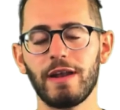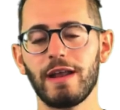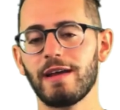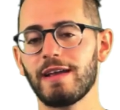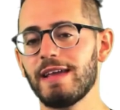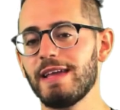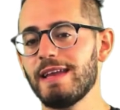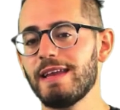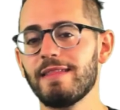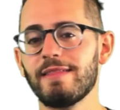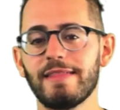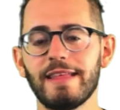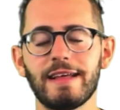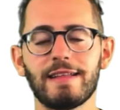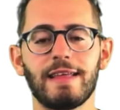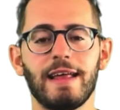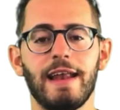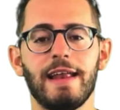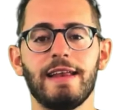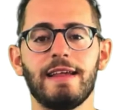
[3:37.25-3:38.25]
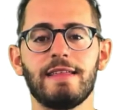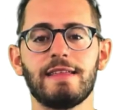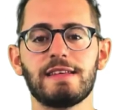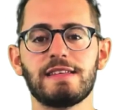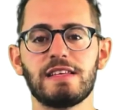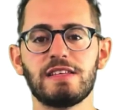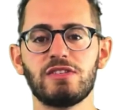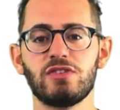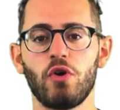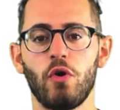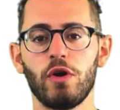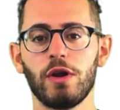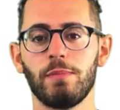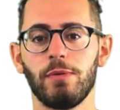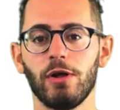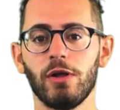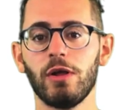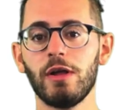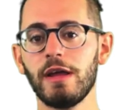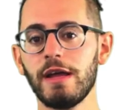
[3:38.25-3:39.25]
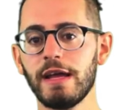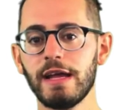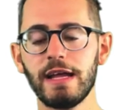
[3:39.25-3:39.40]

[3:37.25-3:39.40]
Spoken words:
Now, he didn't think that any of this is notable.